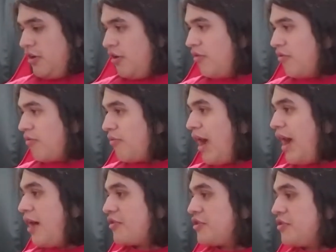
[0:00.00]
Oh,
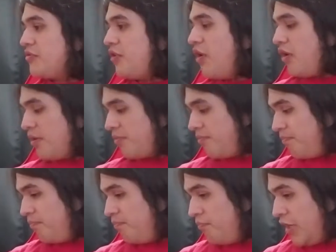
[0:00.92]
wow, you are
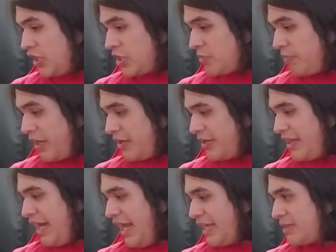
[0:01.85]
much bigger
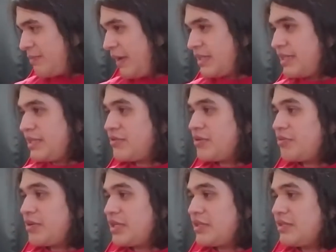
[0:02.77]
than I expected you to
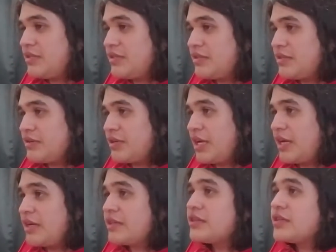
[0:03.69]
be. So, yeah.